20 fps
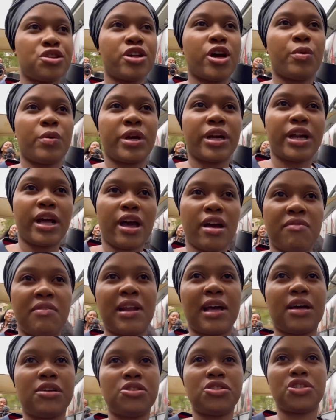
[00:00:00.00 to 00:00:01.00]
now we're gonna have
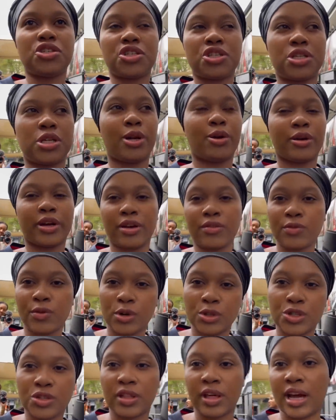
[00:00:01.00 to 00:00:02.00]
lunch. Looking
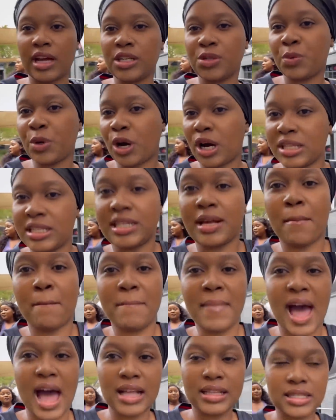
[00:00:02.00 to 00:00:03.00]
forward to that. We got some
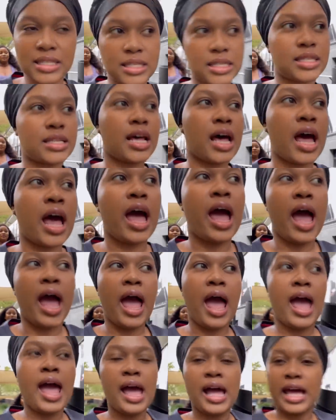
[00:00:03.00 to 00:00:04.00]
mats.
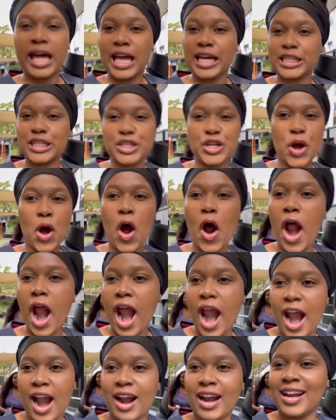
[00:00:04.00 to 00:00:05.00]
And you are.